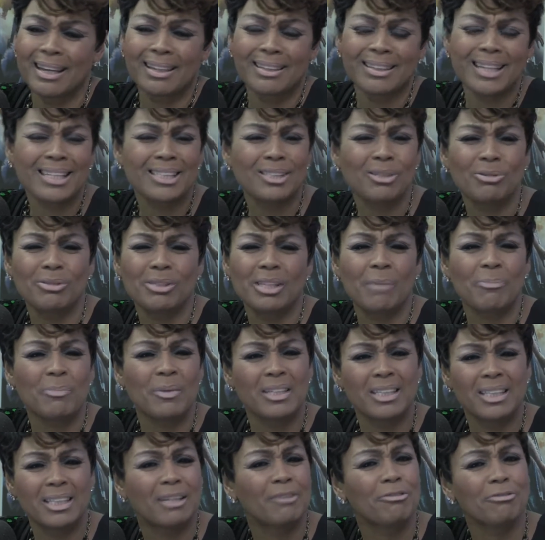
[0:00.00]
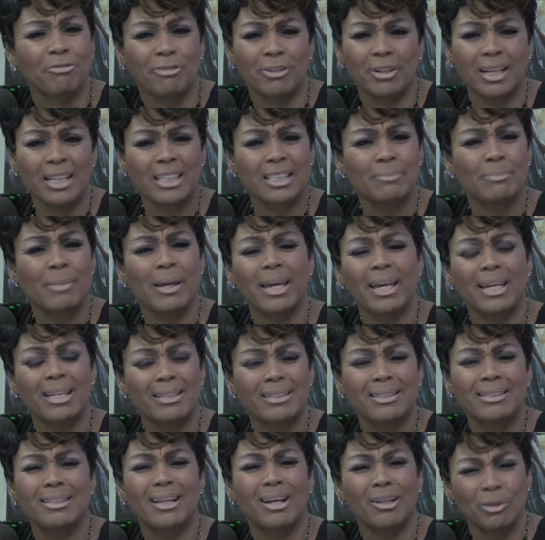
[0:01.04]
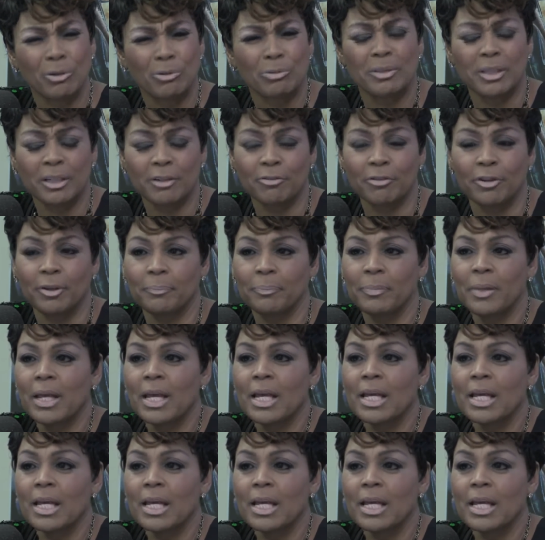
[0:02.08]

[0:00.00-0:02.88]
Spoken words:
let's do something different. Let's make it a little different.